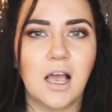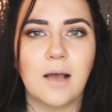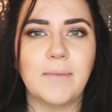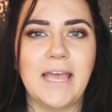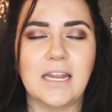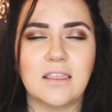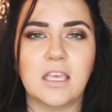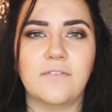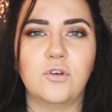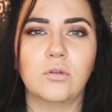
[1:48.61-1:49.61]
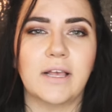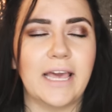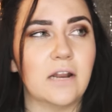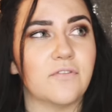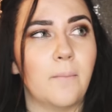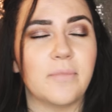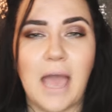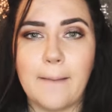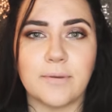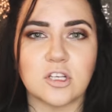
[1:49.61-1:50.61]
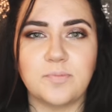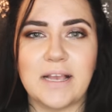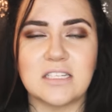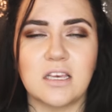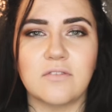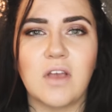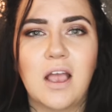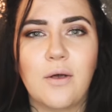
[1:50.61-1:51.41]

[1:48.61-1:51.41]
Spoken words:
And I think if you look at it from that perspective,